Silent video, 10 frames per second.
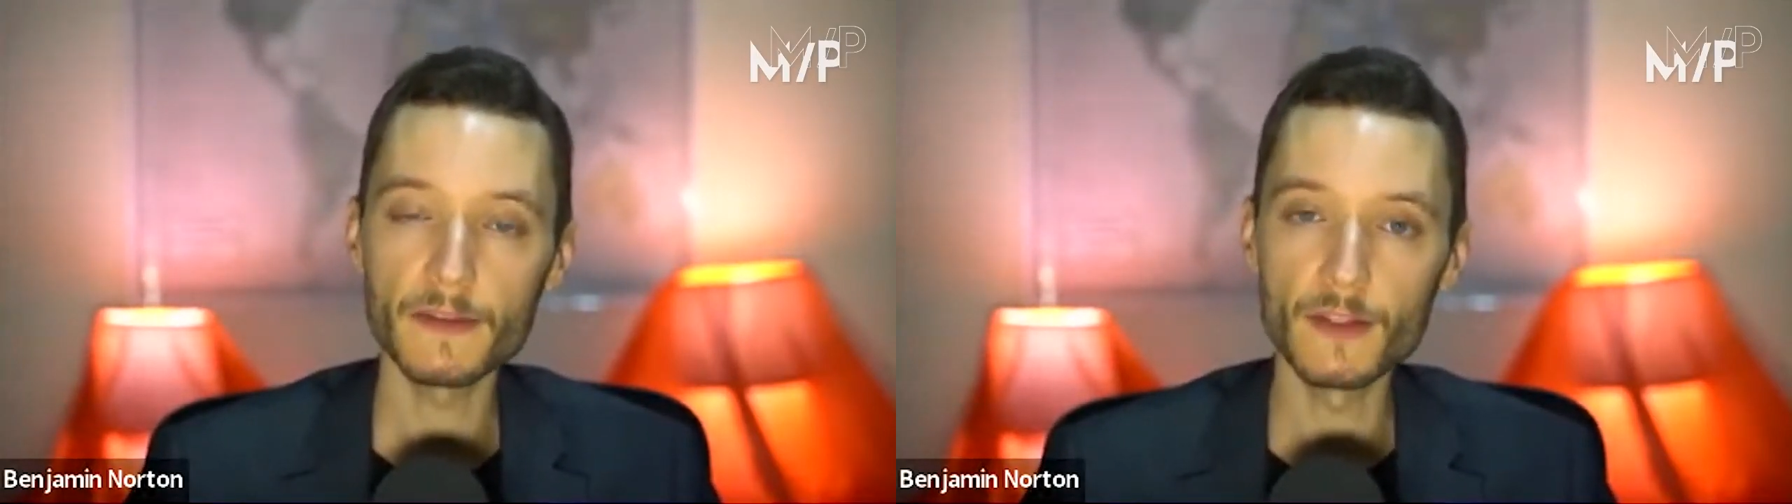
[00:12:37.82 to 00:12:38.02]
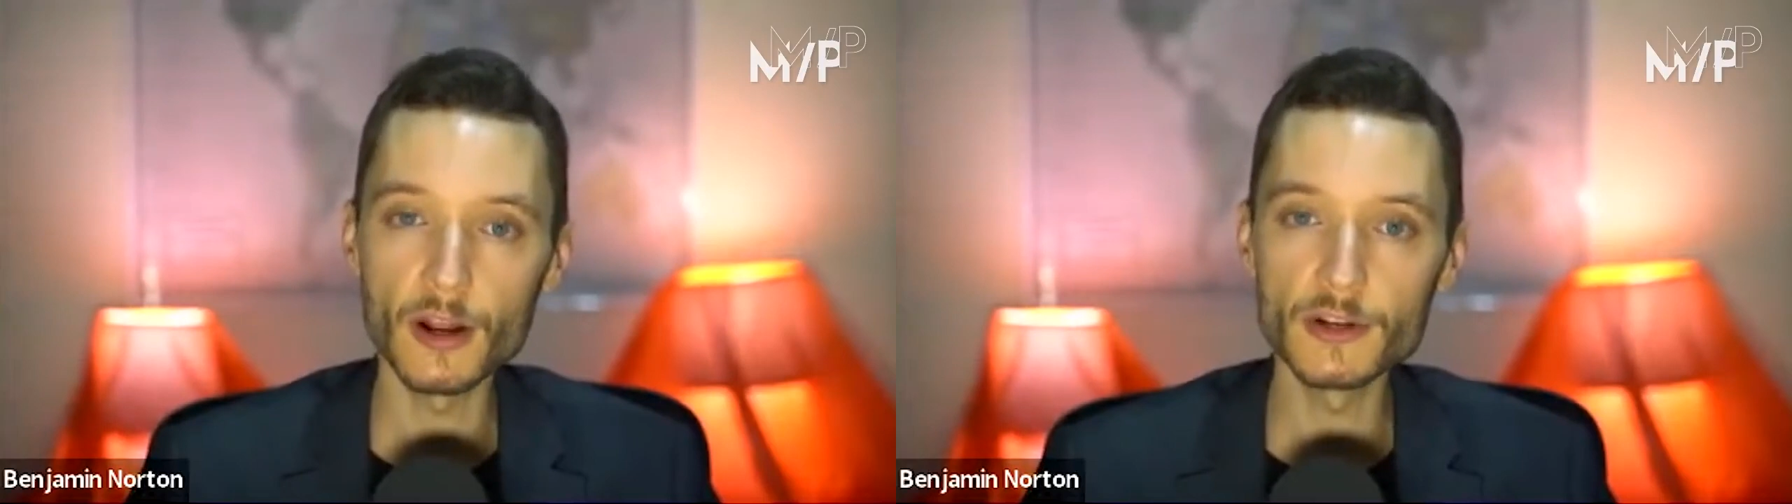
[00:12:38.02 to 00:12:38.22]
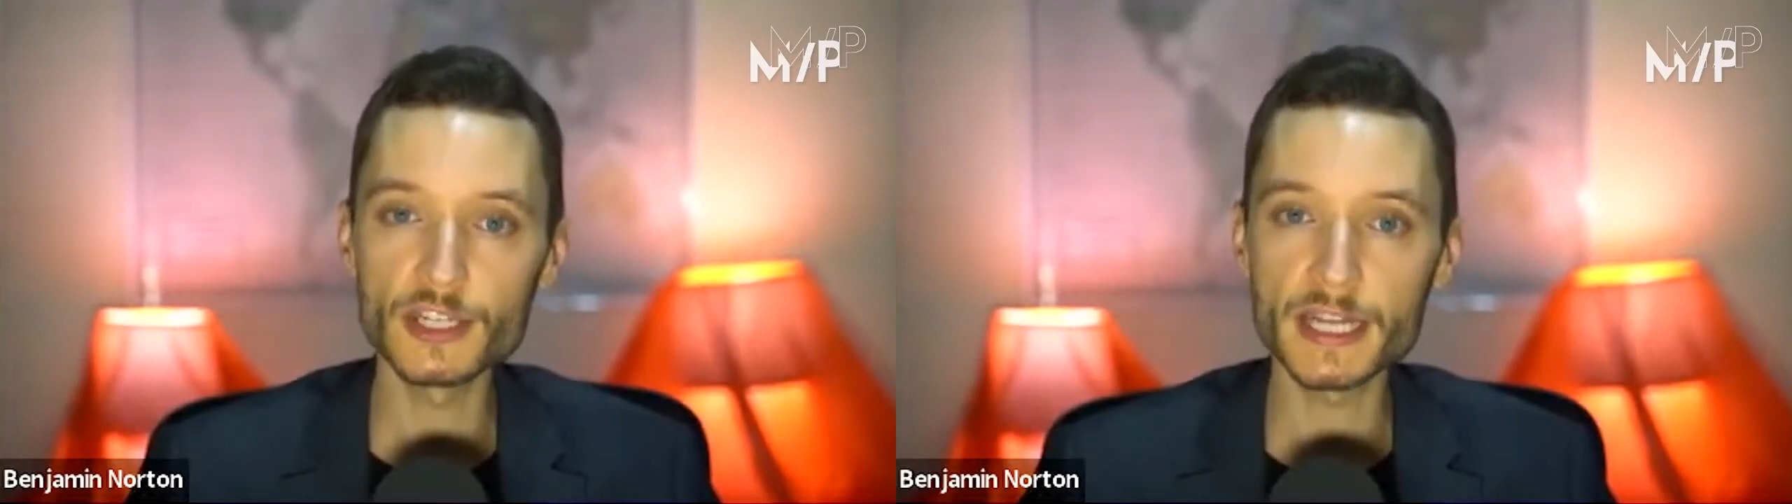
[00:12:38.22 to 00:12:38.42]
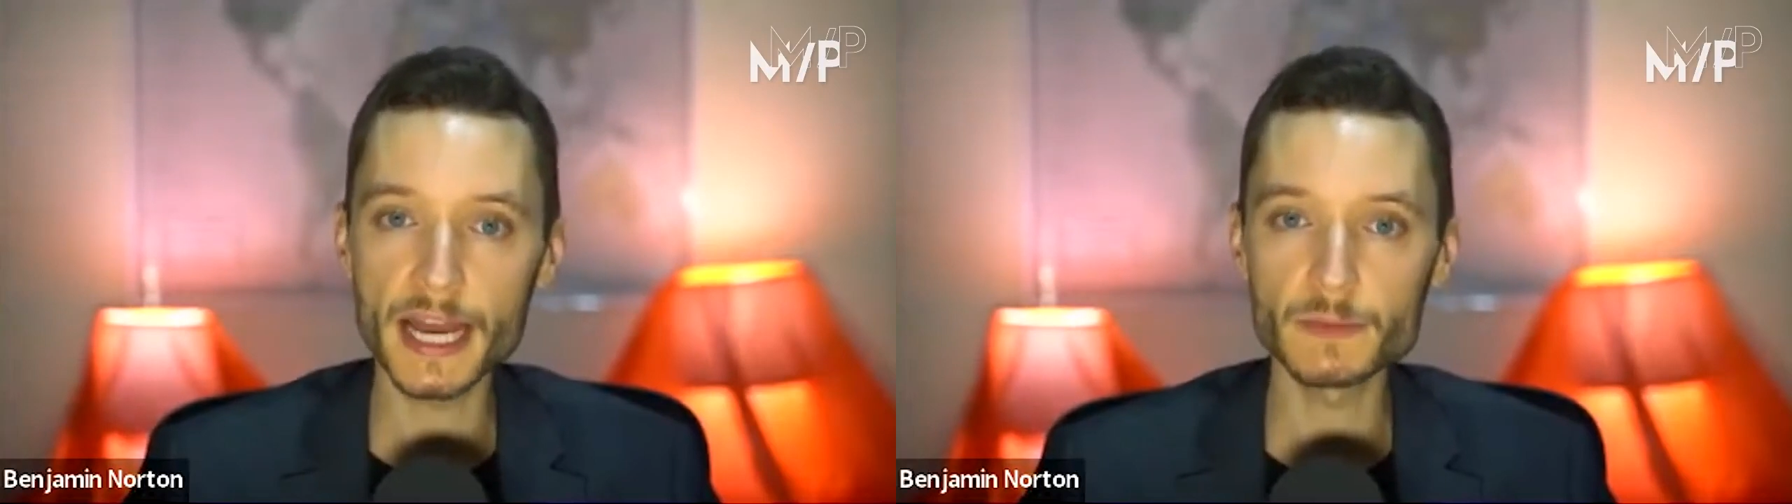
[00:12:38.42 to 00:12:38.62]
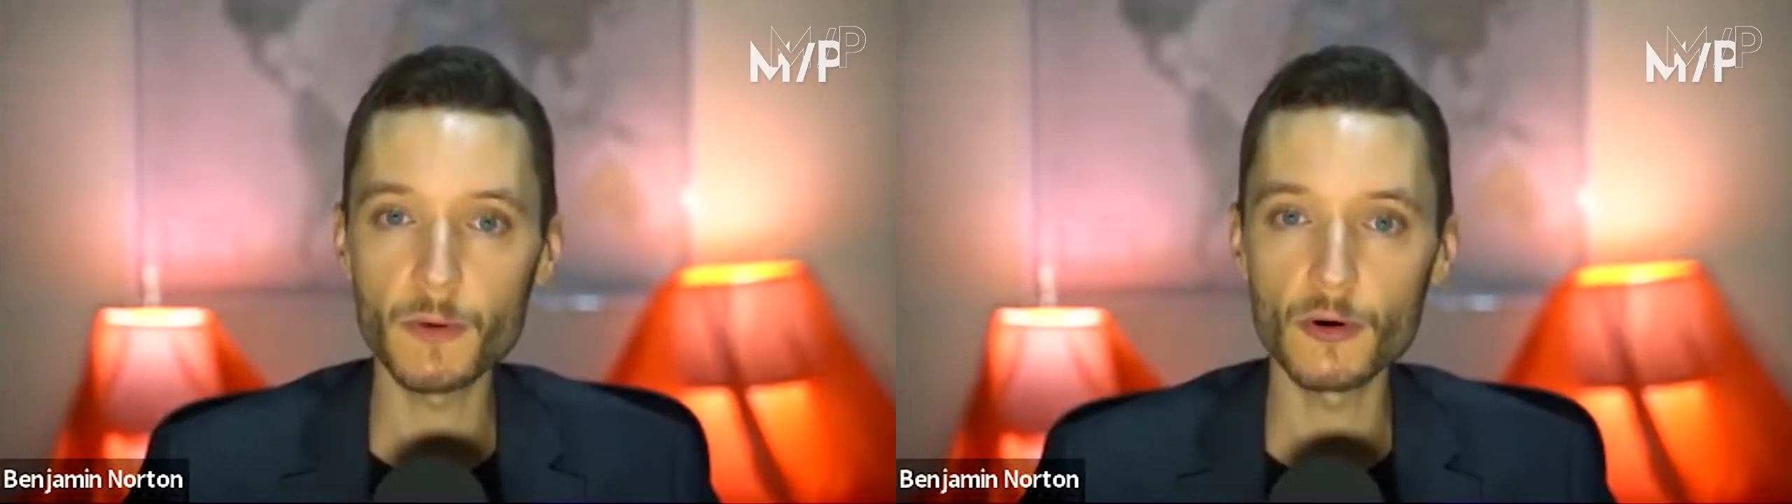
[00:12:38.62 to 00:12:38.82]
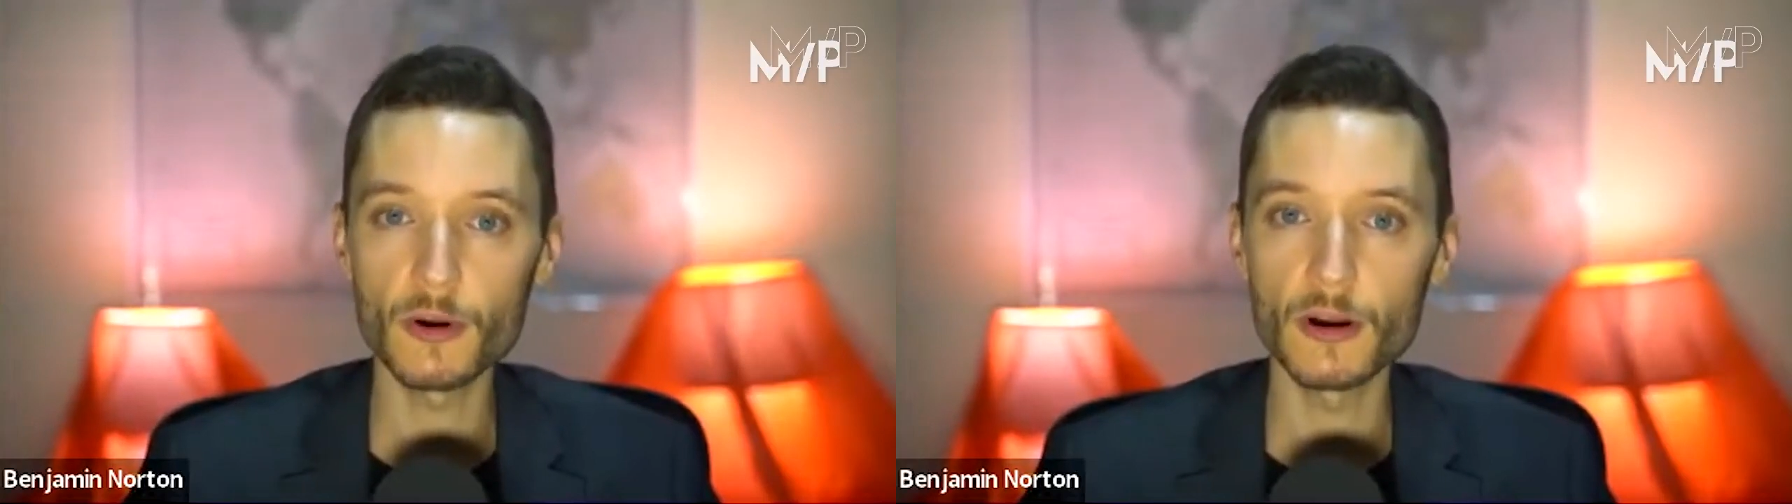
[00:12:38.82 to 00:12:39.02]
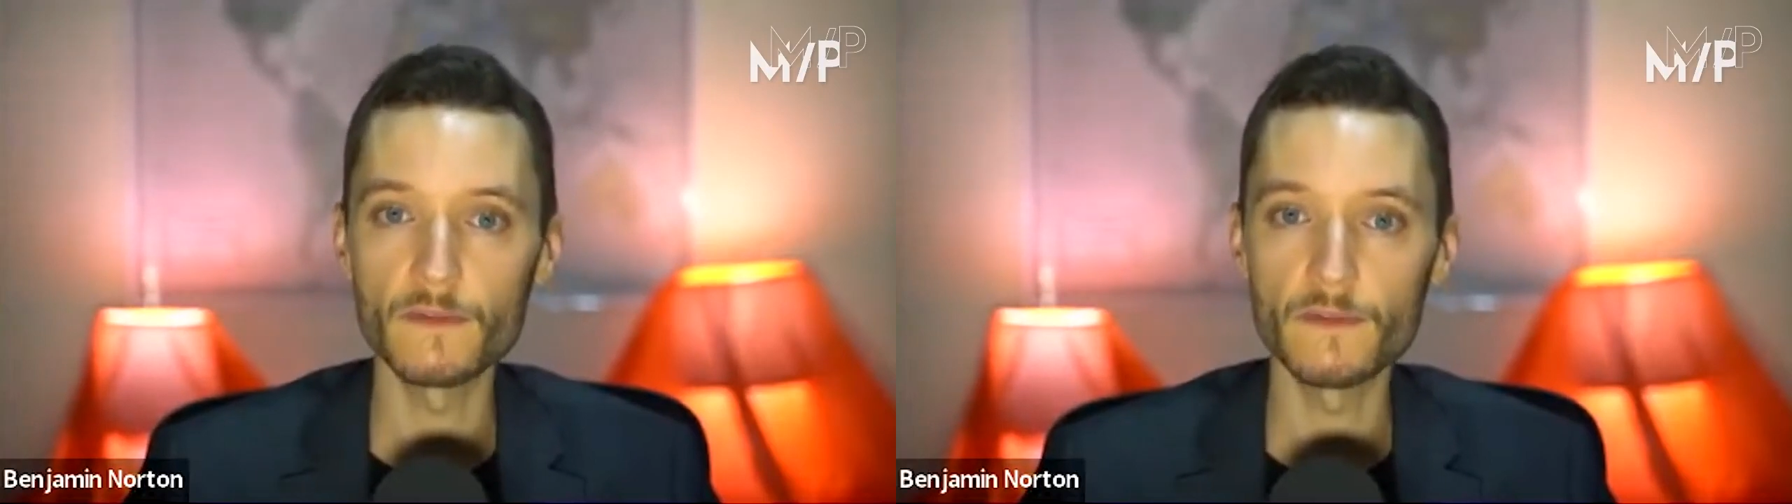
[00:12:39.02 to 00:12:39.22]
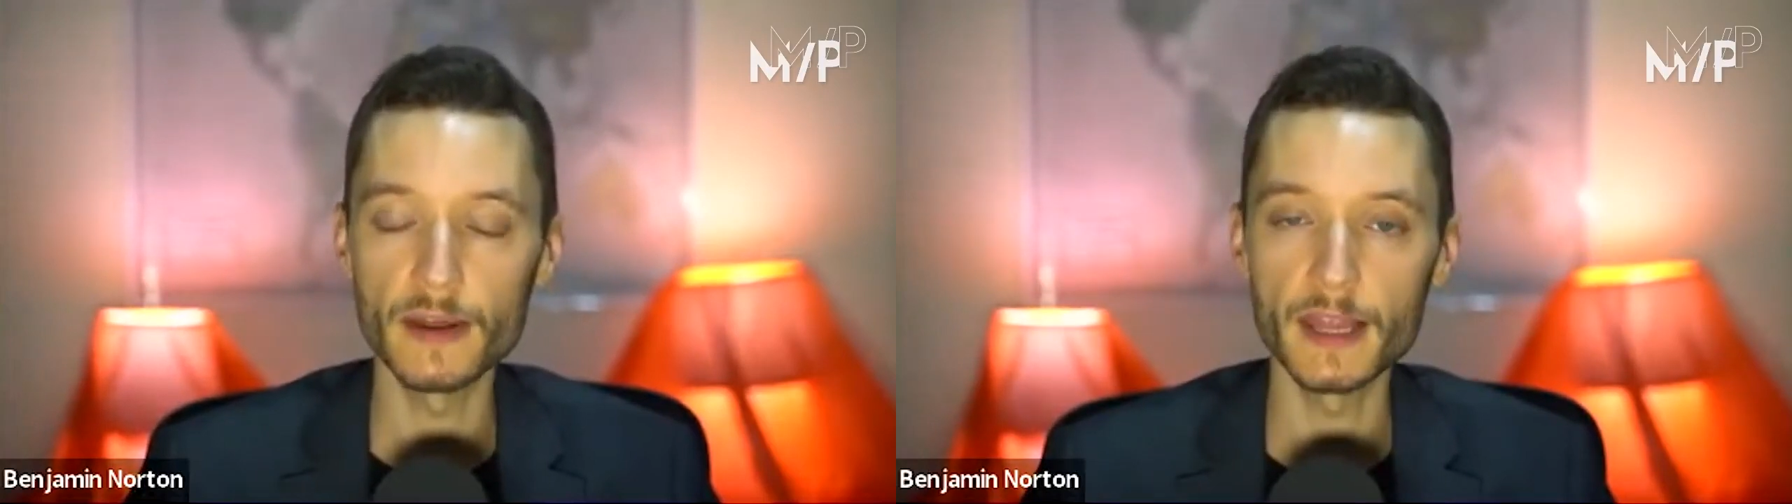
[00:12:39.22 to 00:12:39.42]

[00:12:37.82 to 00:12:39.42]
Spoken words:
the largest exporter of